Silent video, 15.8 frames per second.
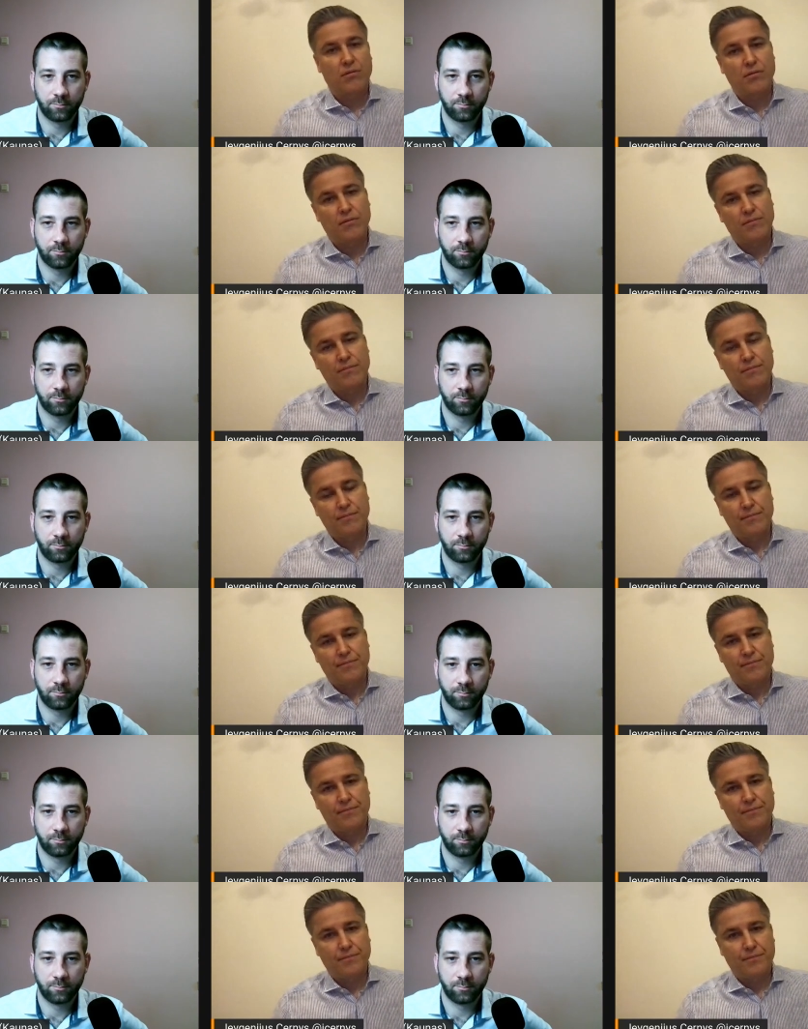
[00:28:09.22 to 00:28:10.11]

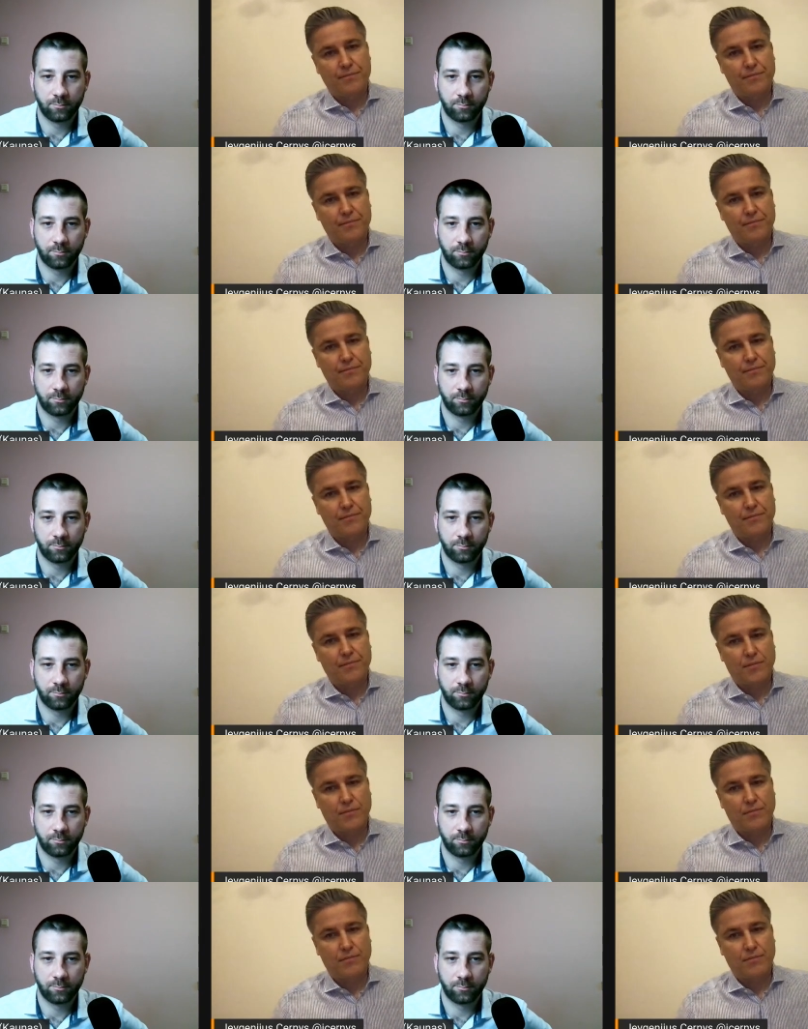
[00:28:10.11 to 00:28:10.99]

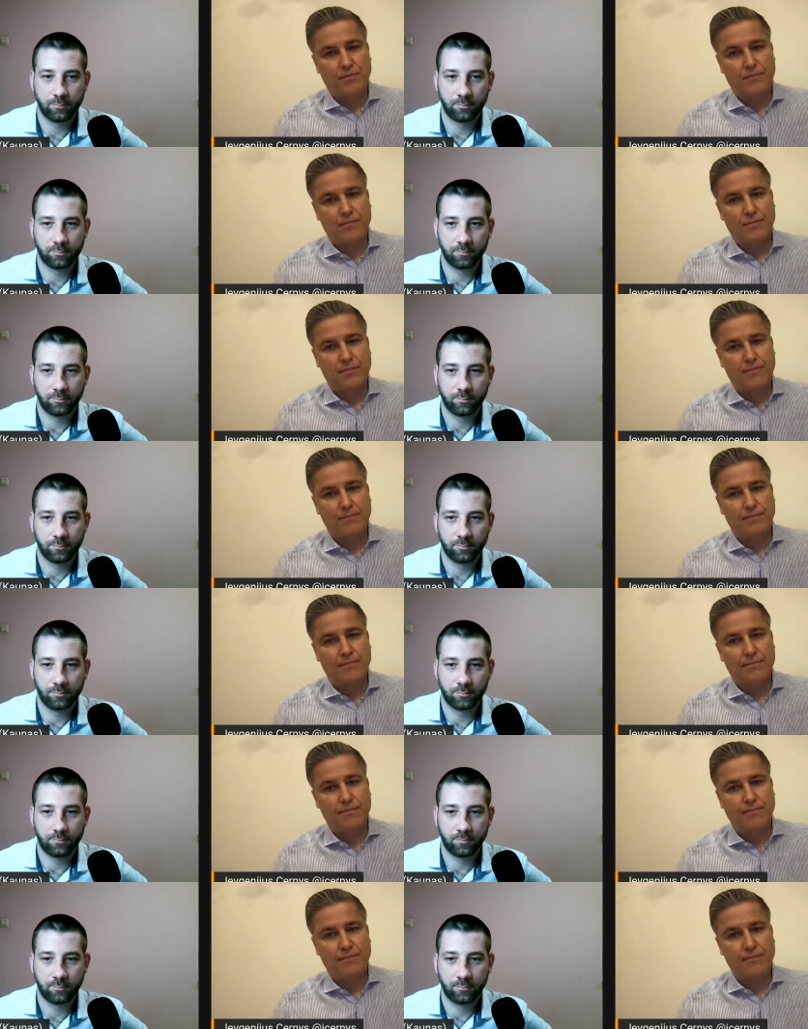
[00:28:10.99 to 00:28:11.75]
[no speech]